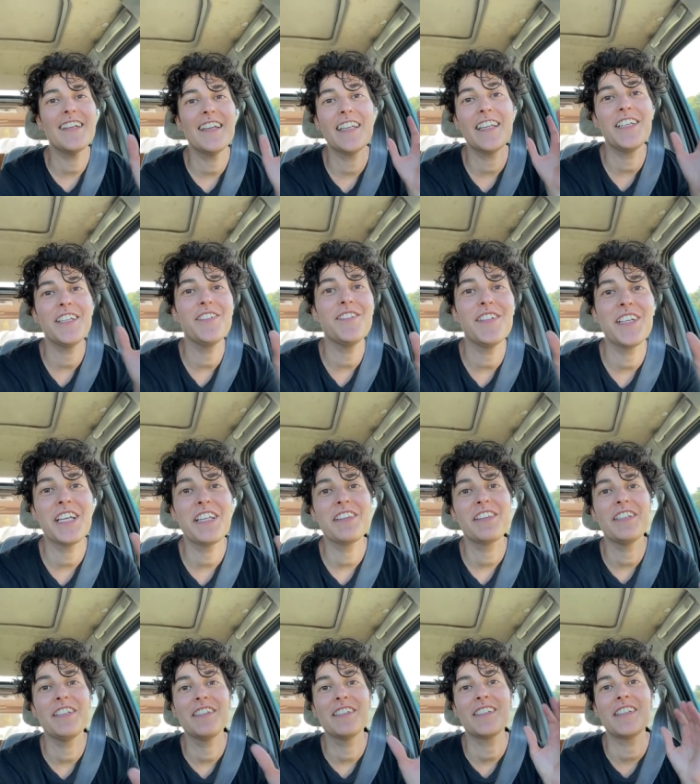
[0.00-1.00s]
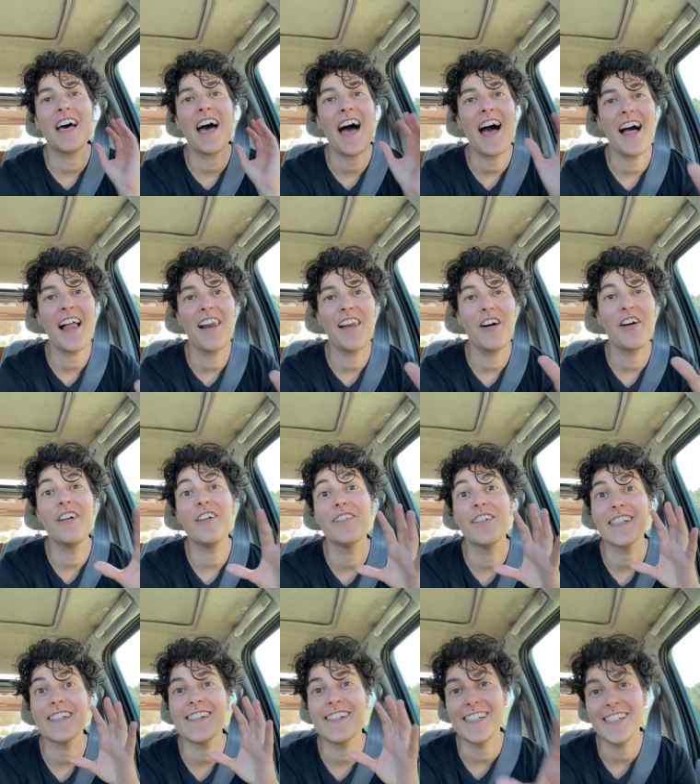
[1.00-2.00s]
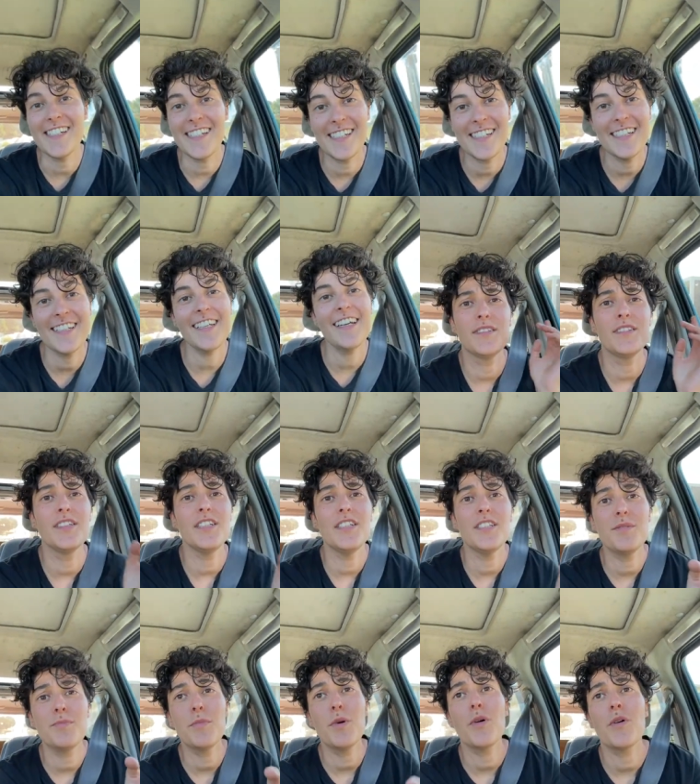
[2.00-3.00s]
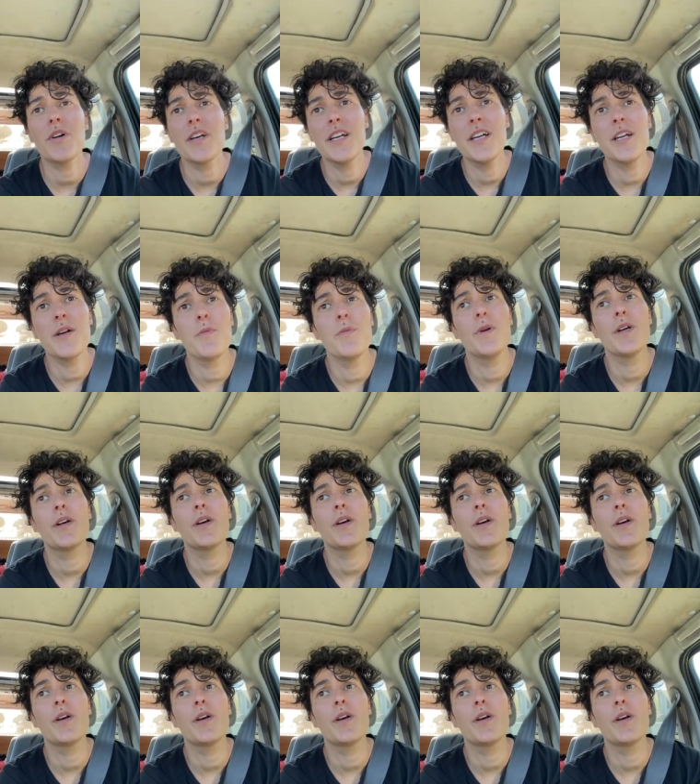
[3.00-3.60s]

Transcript: leaving this hell of a city. This morning we